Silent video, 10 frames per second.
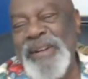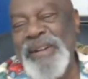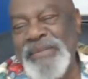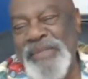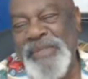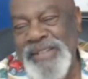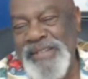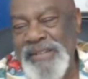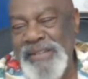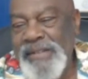You might
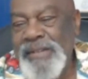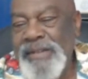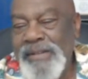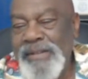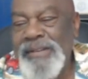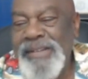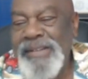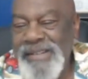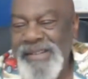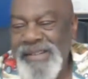get this
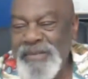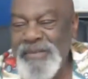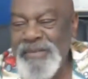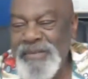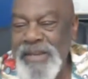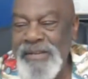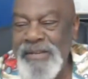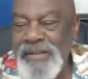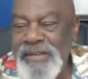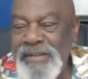shit. I got a
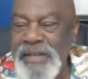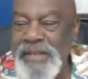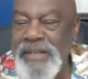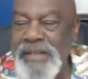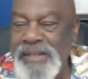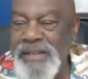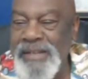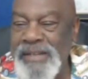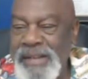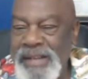lot of answers. Let's see.
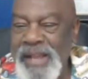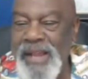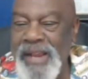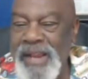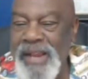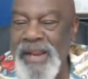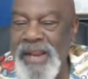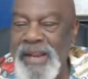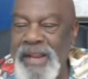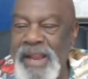Well,
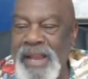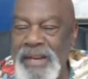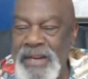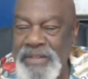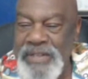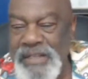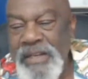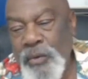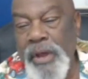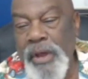Star Mike, you might have said
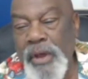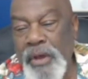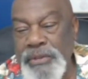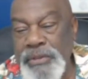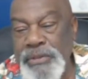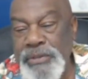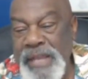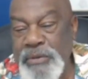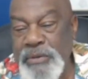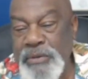top of it
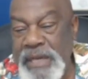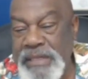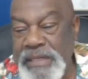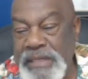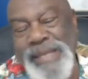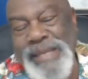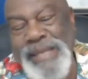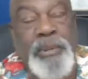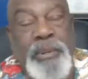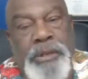
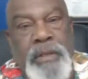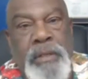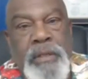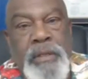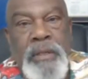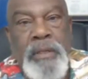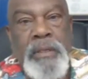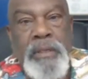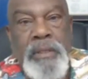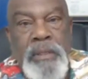before I said
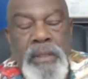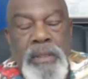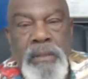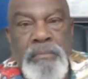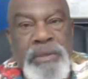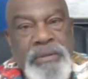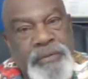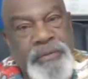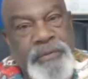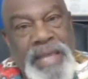what the fuck I said
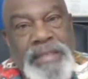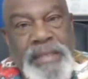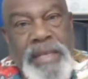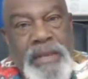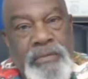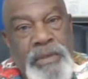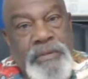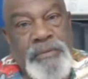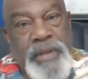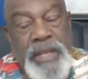about this shit. So I ain't gonna
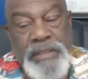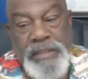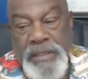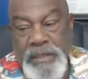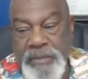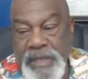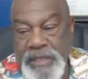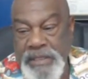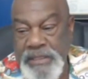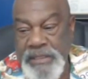say nothing. You matter of
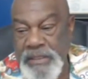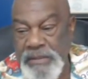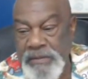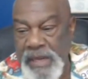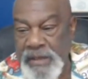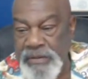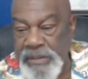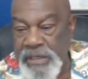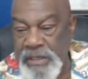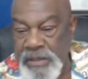fact, it was three of y'all that
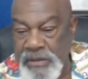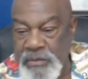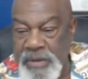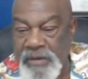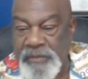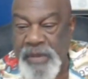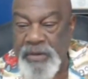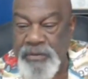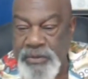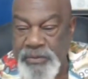was up there.
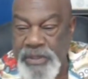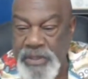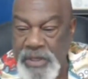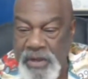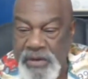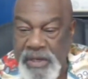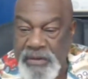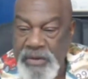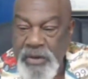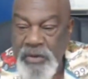So I ain't
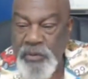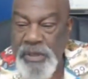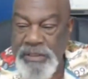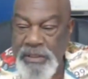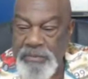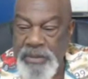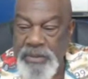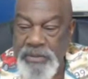reading y'all shit.